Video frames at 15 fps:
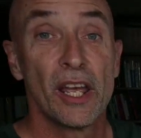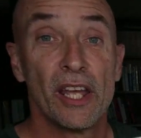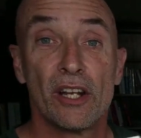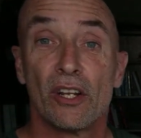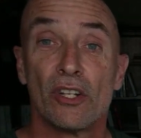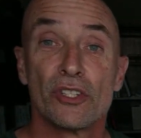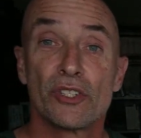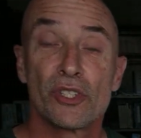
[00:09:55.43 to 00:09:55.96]

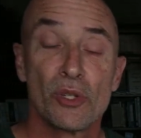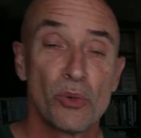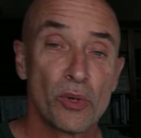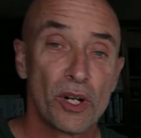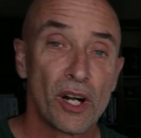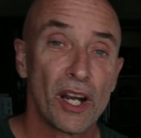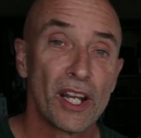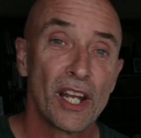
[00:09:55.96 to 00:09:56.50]
and also
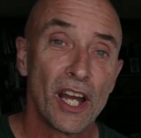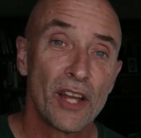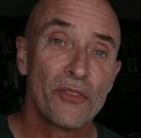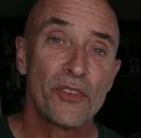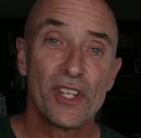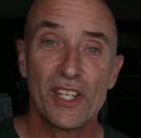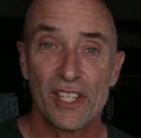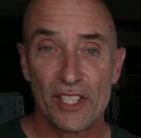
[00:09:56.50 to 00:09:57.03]
where I
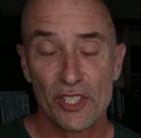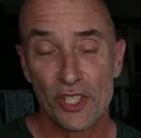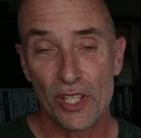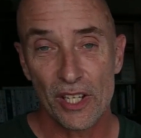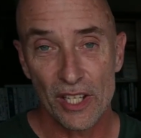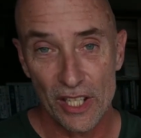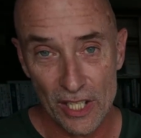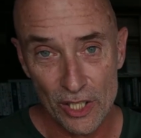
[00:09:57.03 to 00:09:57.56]
got the
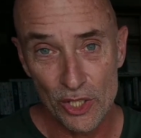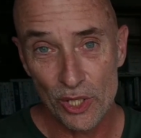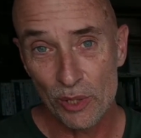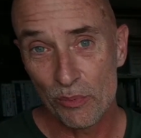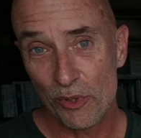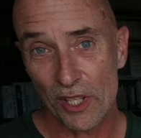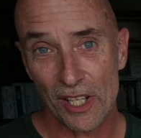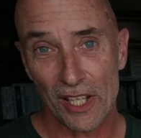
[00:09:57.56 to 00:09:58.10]

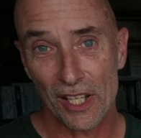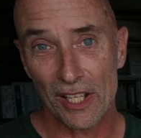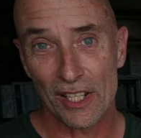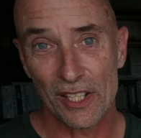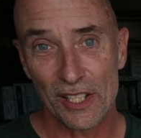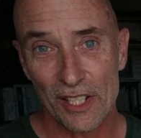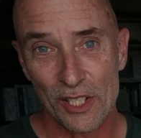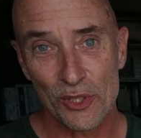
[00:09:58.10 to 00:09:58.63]
Egypt
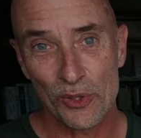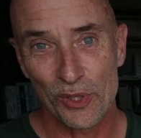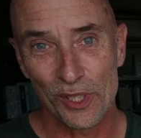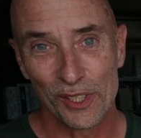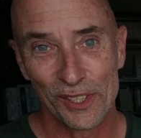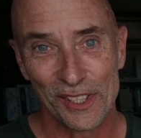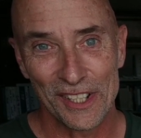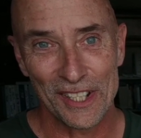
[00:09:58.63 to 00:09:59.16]
and
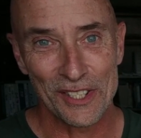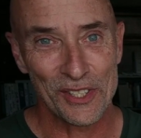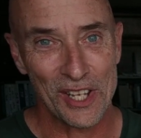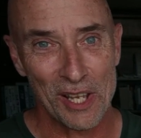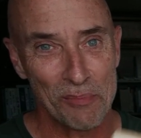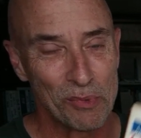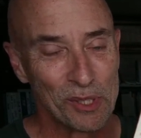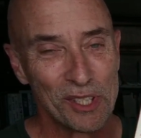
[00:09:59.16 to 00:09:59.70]
Israel
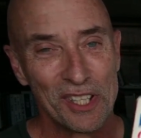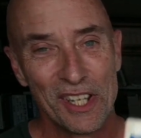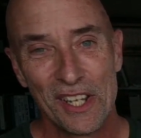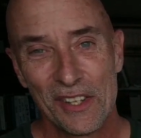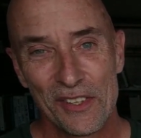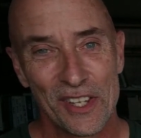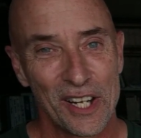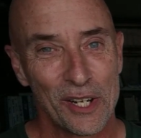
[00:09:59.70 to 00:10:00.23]
example
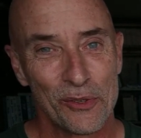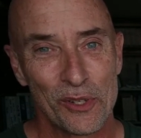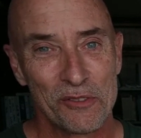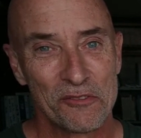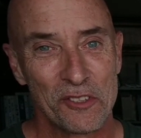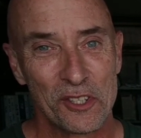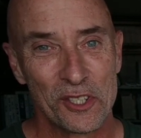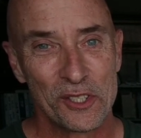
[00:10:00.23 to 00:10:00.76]
that I
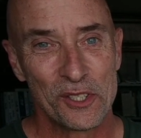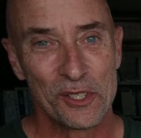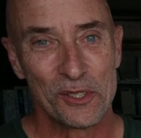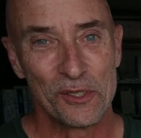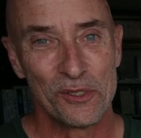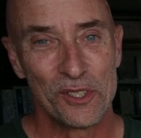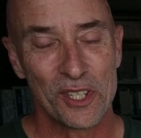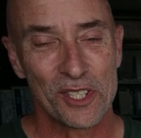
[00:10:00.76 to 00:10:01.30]
referred
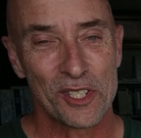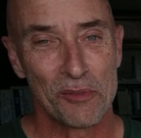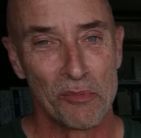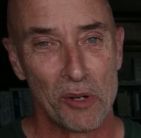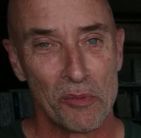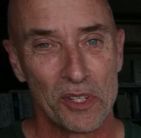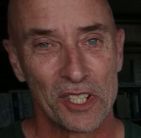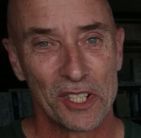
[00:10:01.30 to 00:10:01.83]
to just a
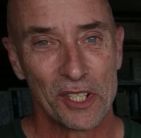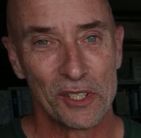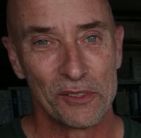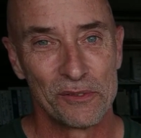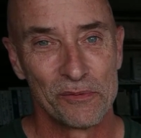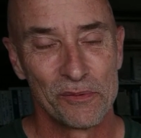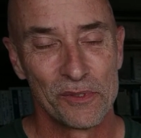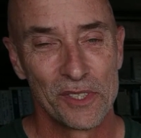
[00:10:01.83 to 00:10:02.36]
moment ago.